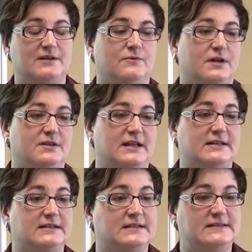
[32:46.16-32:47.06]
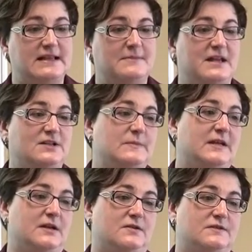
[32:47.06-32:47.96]
than, what, than same-age
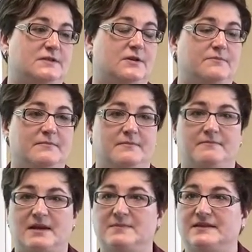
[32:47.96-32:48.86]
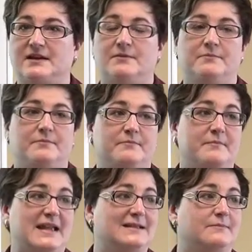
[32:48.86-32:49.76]
peers. So maybe they'll
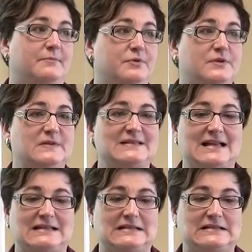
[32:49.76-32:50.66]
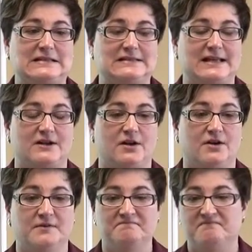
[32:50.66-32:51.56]
make, produce sentences that are
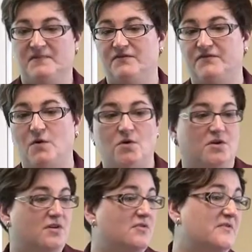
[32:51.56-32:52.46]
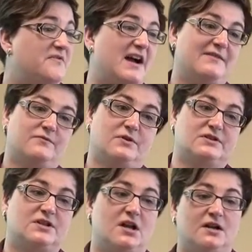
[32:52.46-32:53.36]
four or five
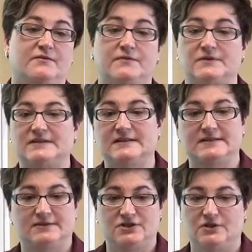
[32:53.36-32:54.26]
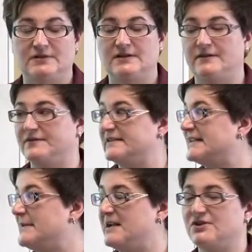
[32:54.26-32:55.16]
words long versus children of the
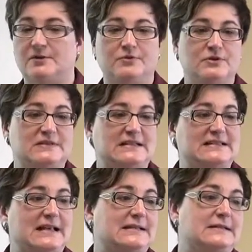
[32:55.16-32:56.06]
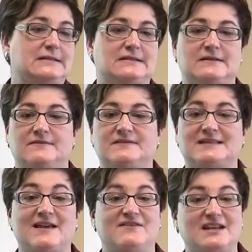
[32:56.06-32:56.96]
same age are producing sentences of
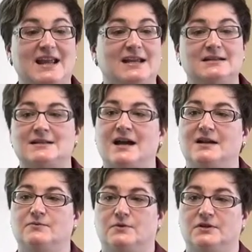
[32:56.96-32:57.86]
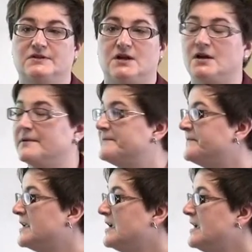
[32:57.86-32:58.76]
seven, eight, nine words long.
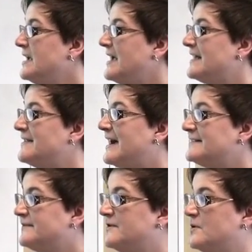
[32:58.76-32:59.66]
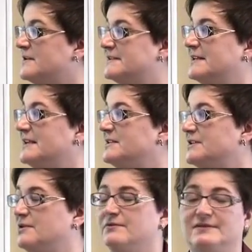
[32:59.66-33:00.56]
And that's, of course, linked
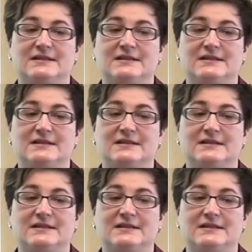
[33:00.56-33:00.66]
to